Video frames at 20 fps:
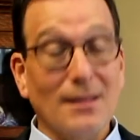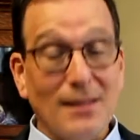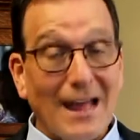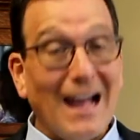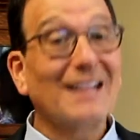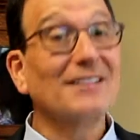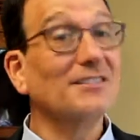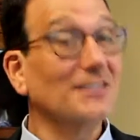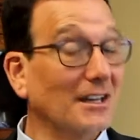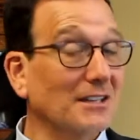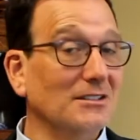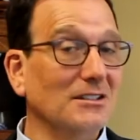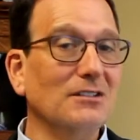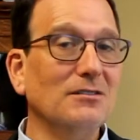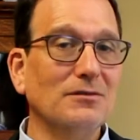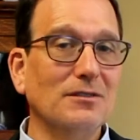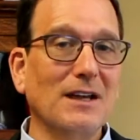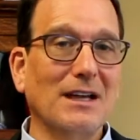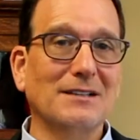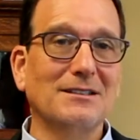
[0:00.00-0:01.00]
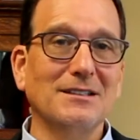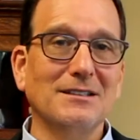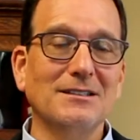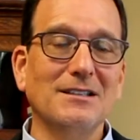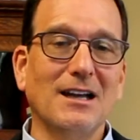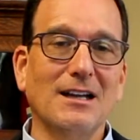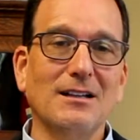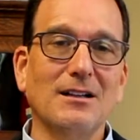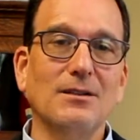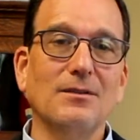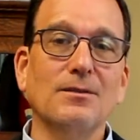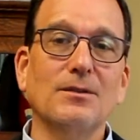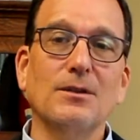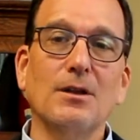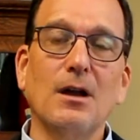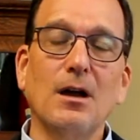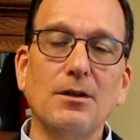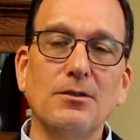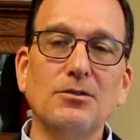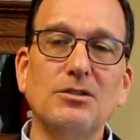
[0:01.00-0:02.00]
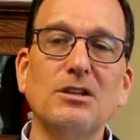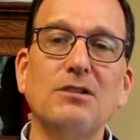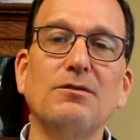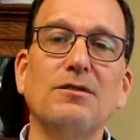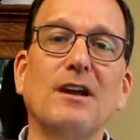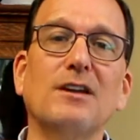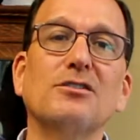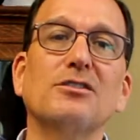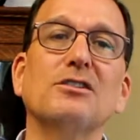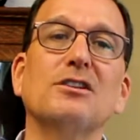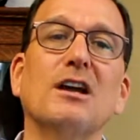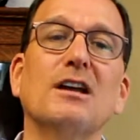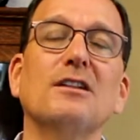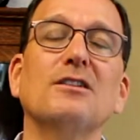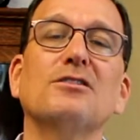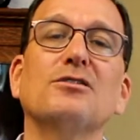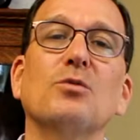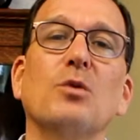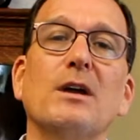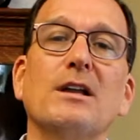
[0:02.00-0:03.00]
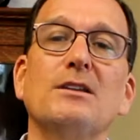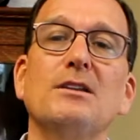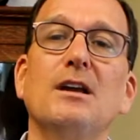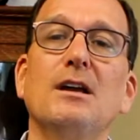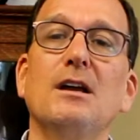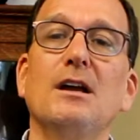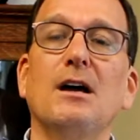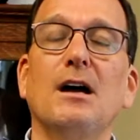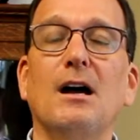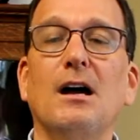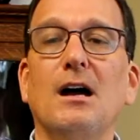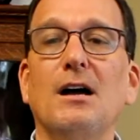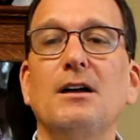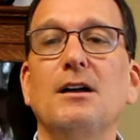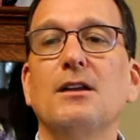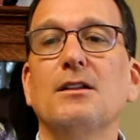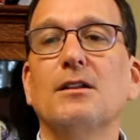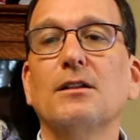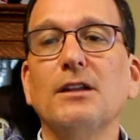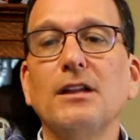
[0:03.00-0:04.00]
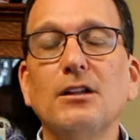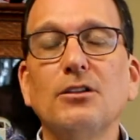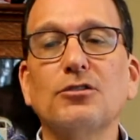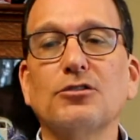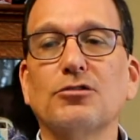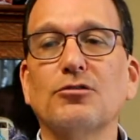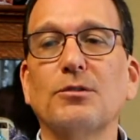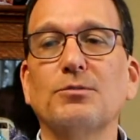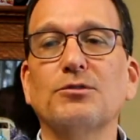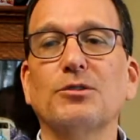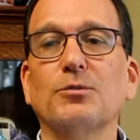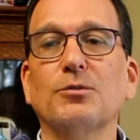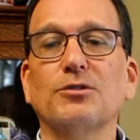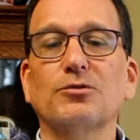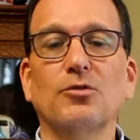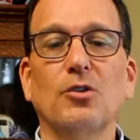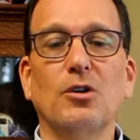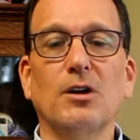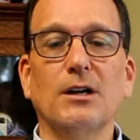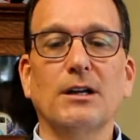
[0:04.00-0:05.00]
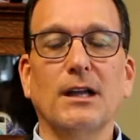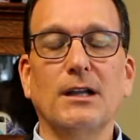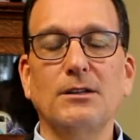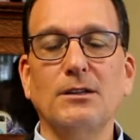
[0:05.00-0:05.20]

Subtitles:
That's a defect in title. Other defects in title is when the legal description was wrong,